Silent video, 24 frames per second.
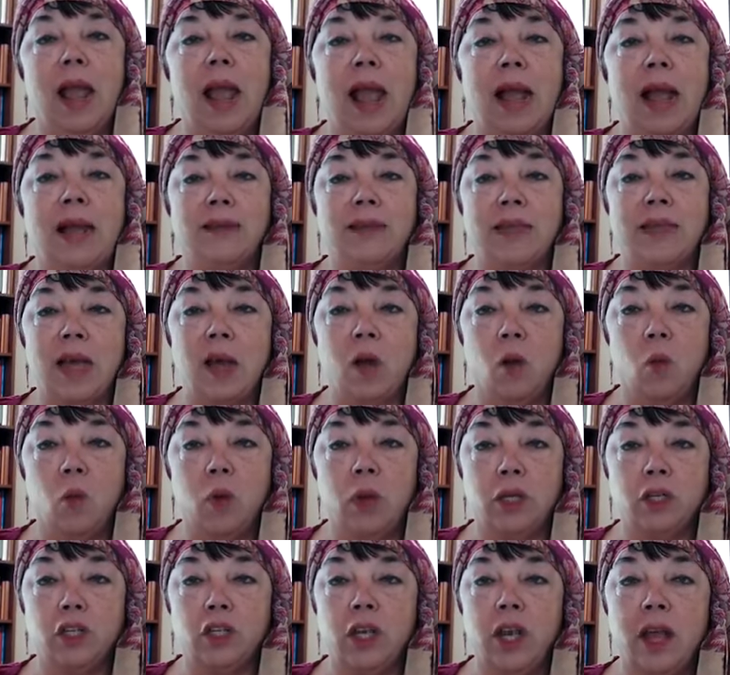as thou
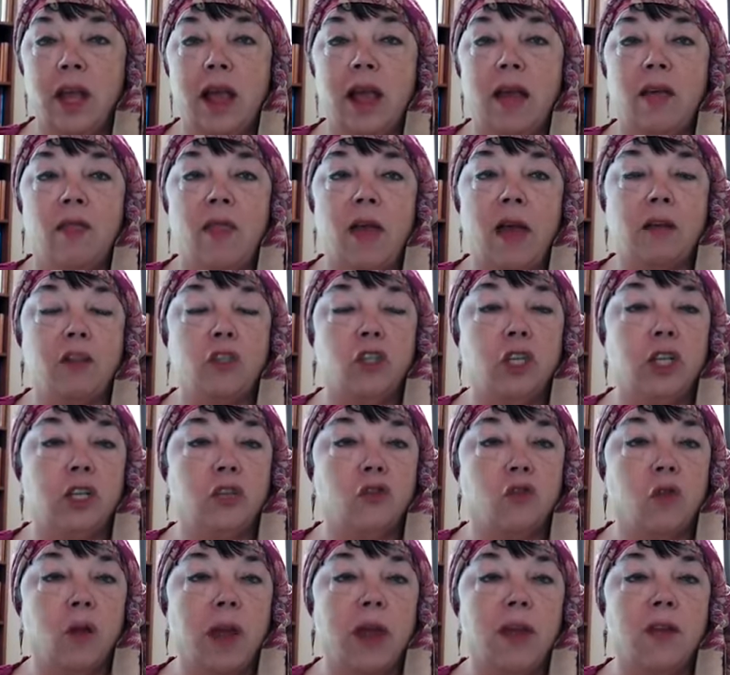wish, thou
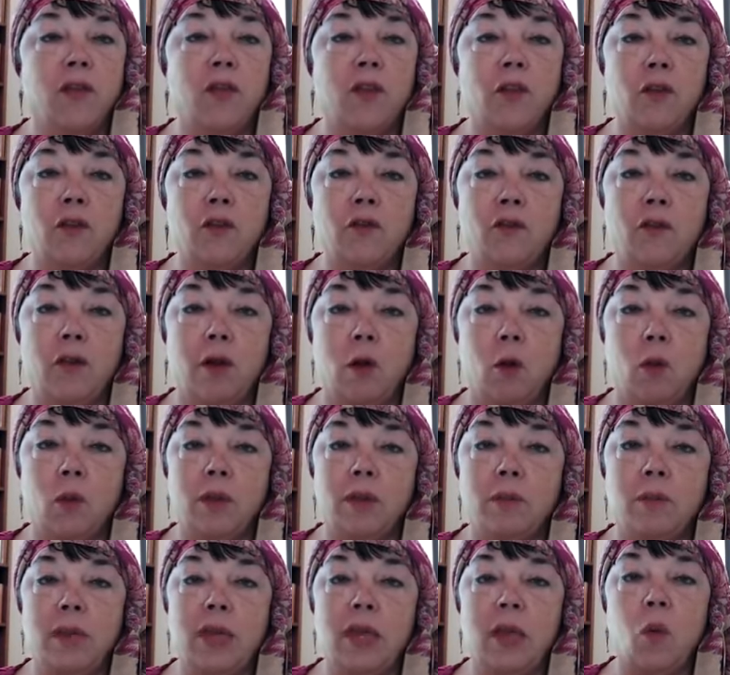shalt try a third fall
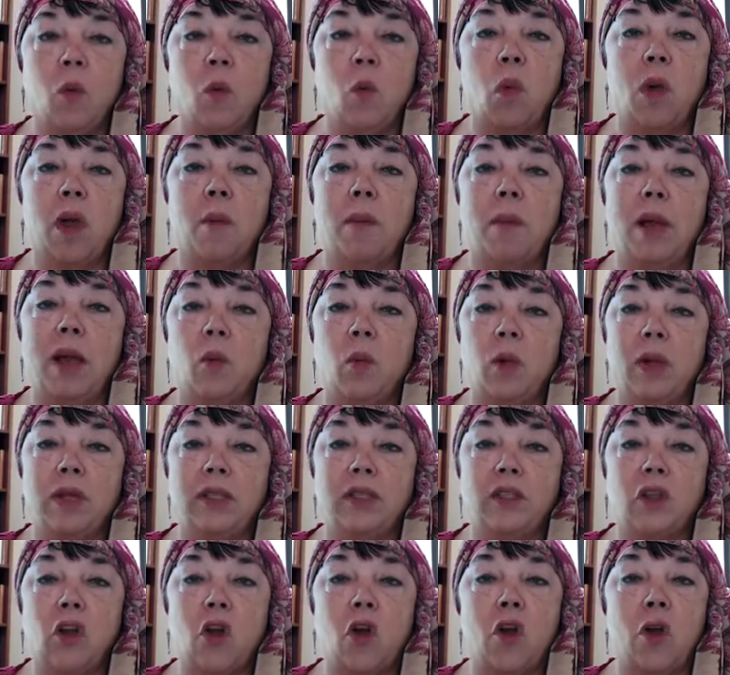with me while my
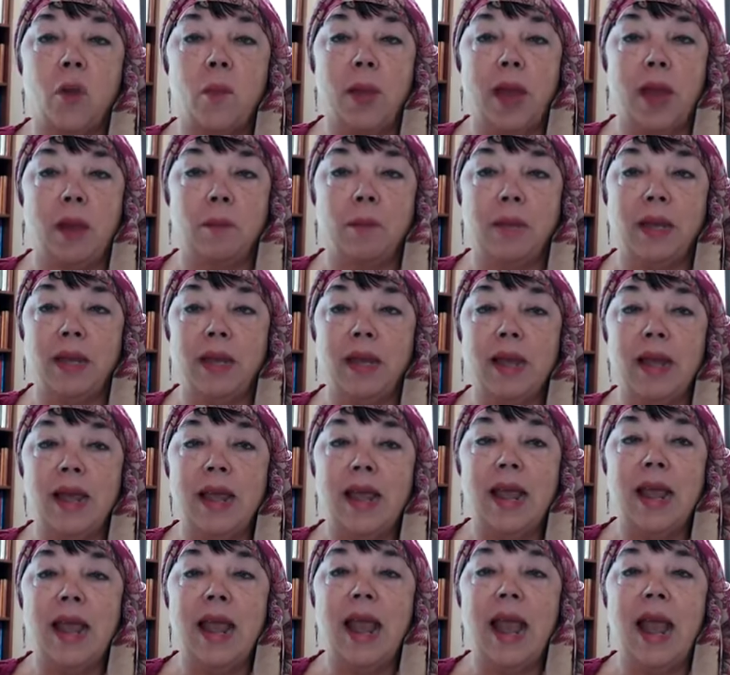wits are about me.
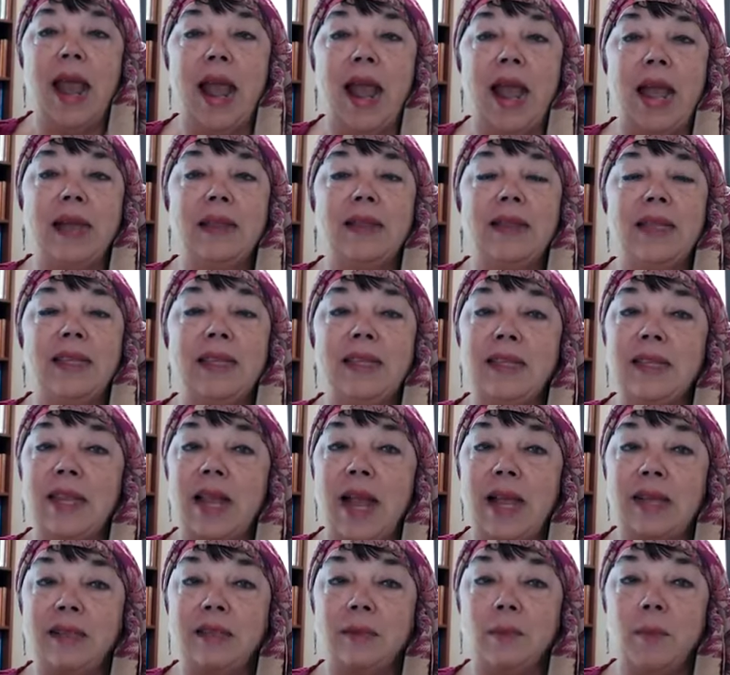And this
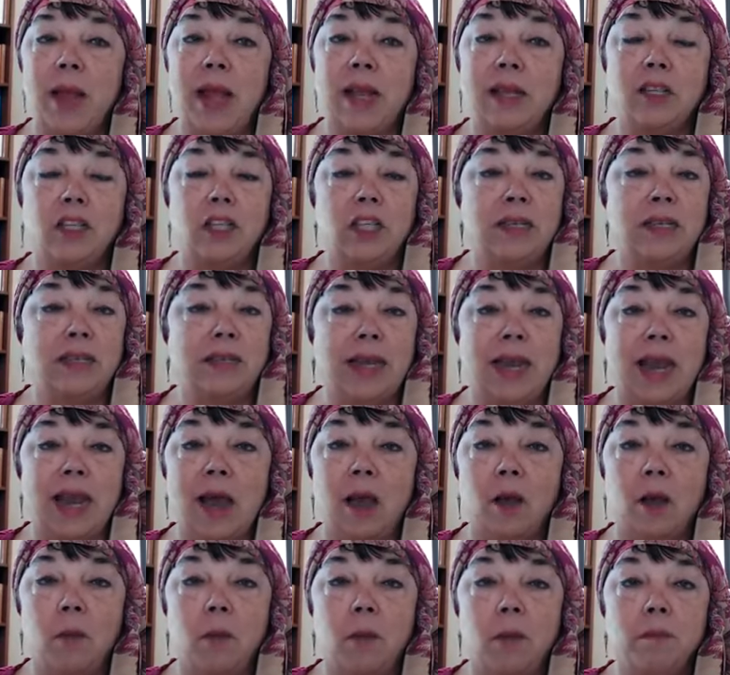last match is
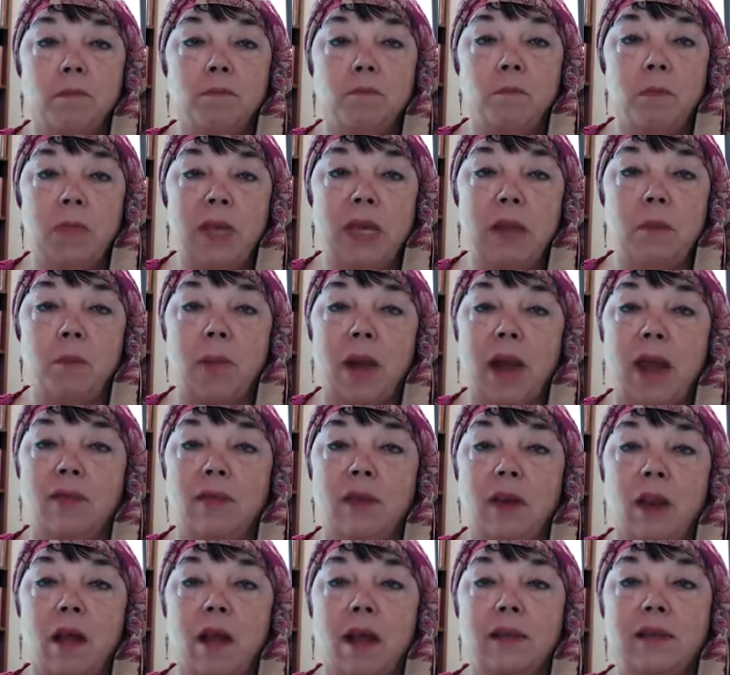allowed me by
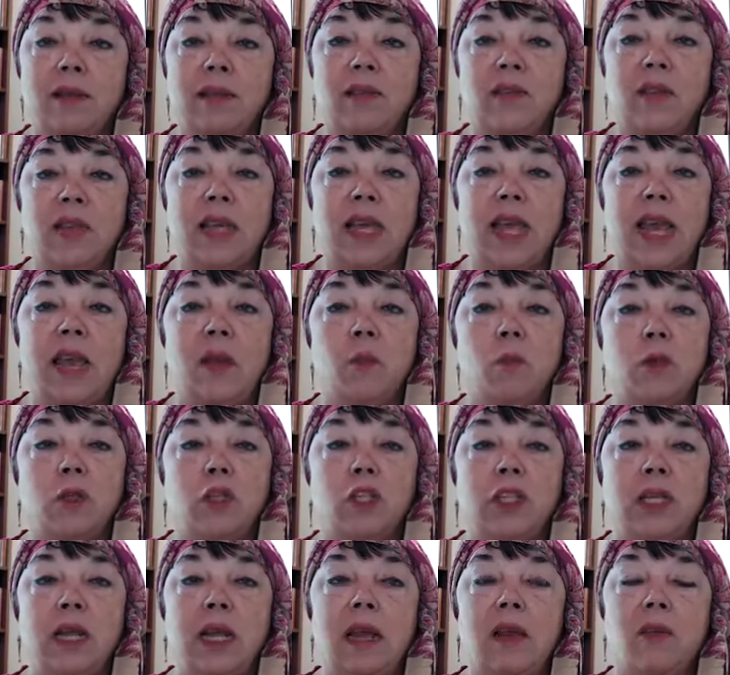the laws of the game,
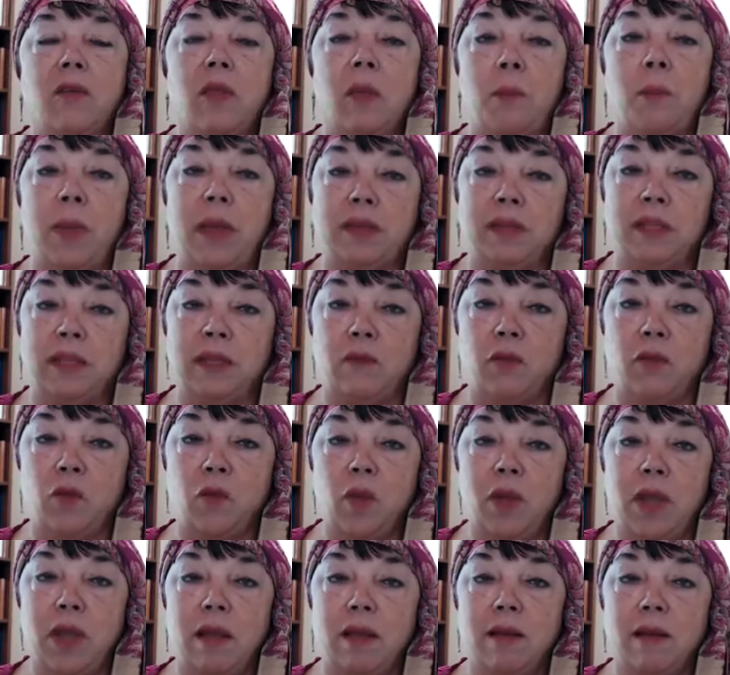which saith the best of
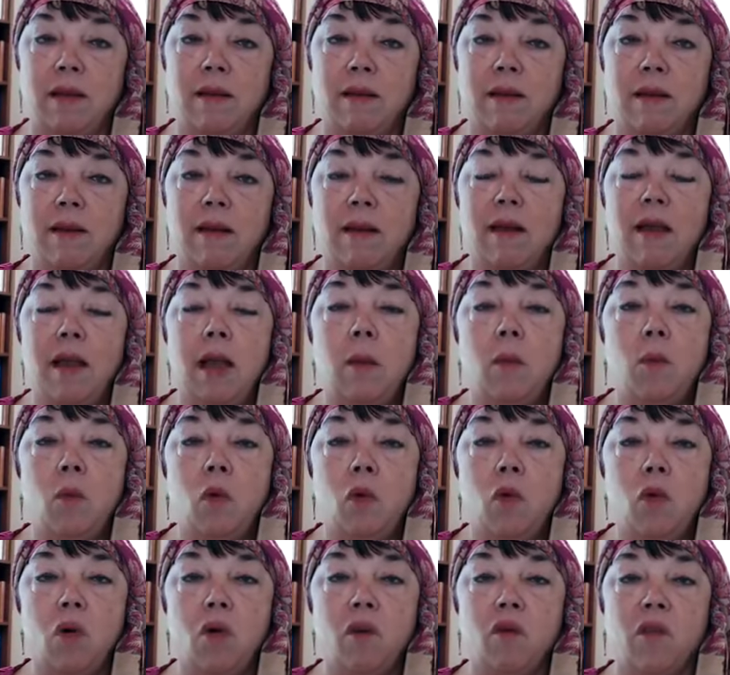three.
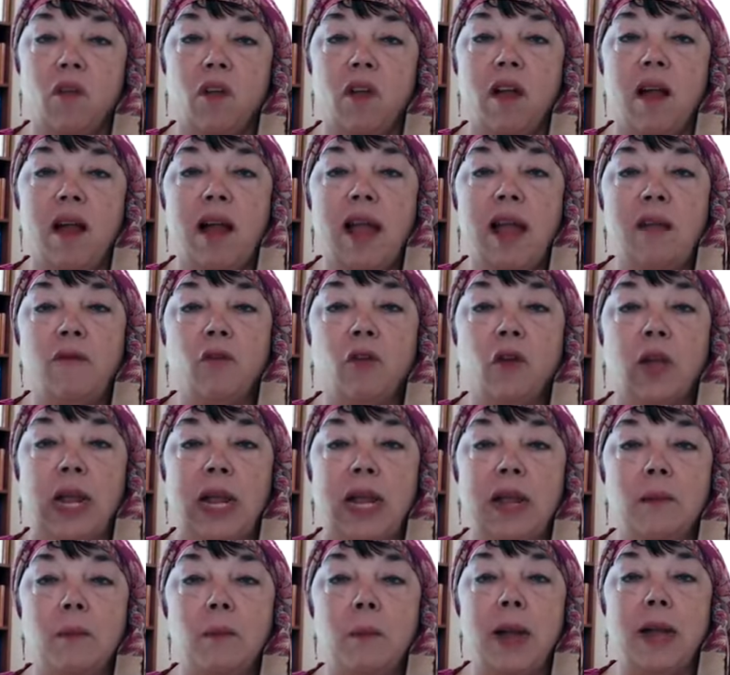Moreover, I have
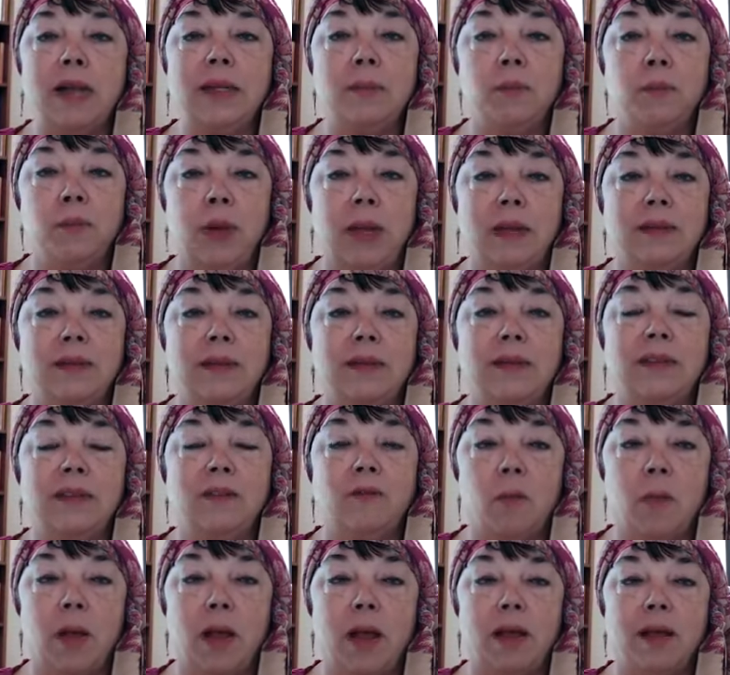regained my presence
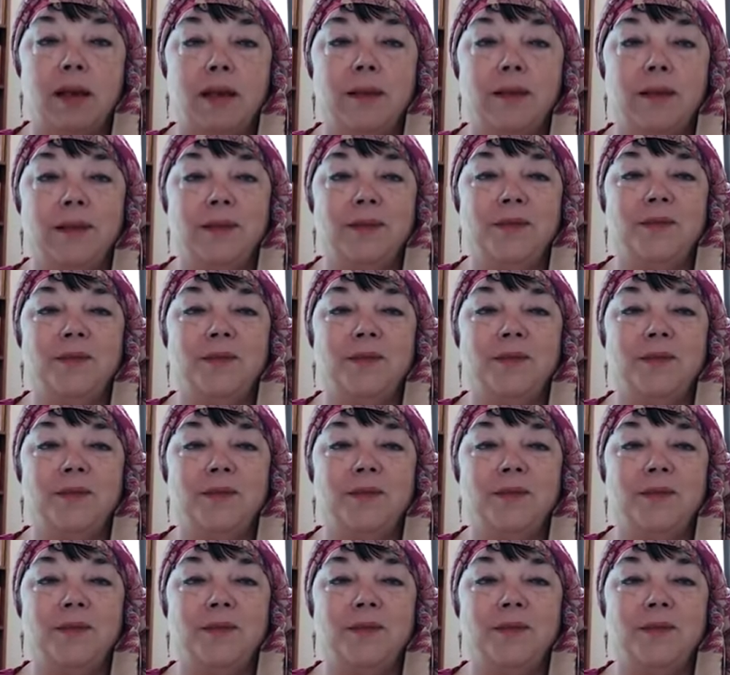of mind.